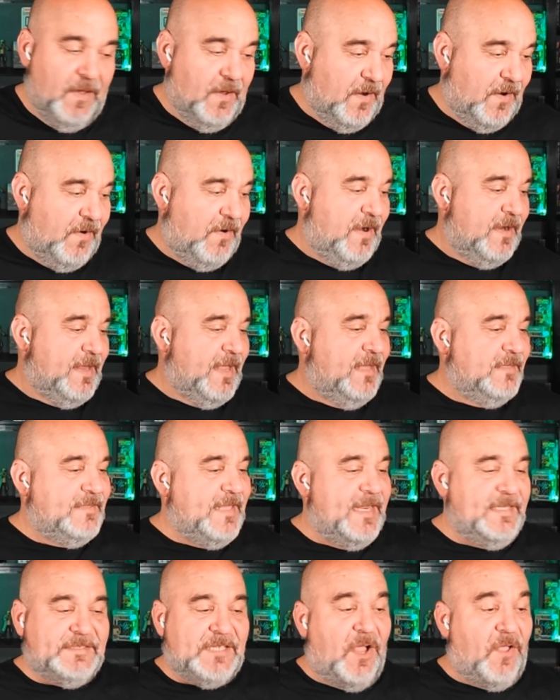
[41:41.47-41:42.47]
Alright, guys,
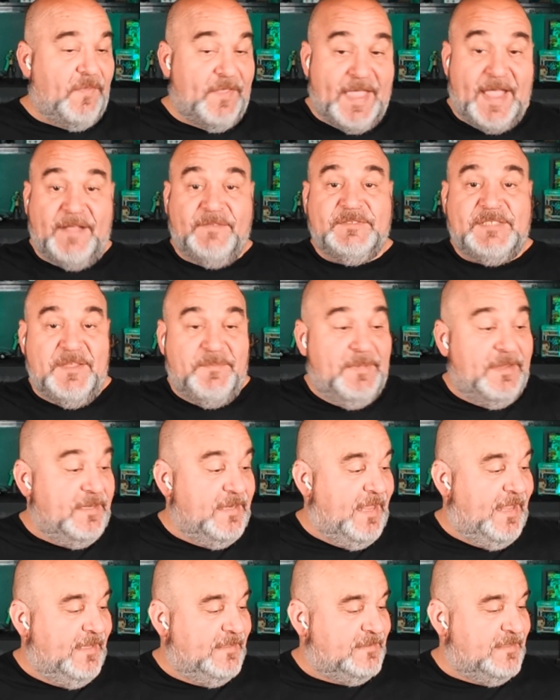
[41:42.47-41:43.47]
that is all the IFC
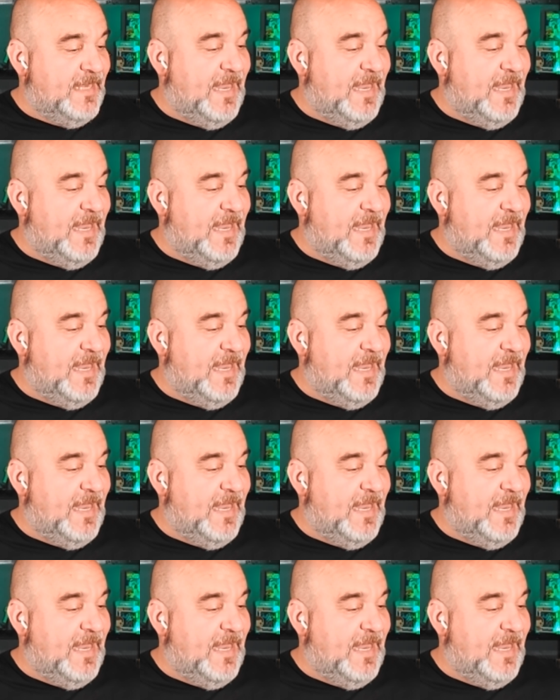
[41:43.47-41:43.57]
Midnights.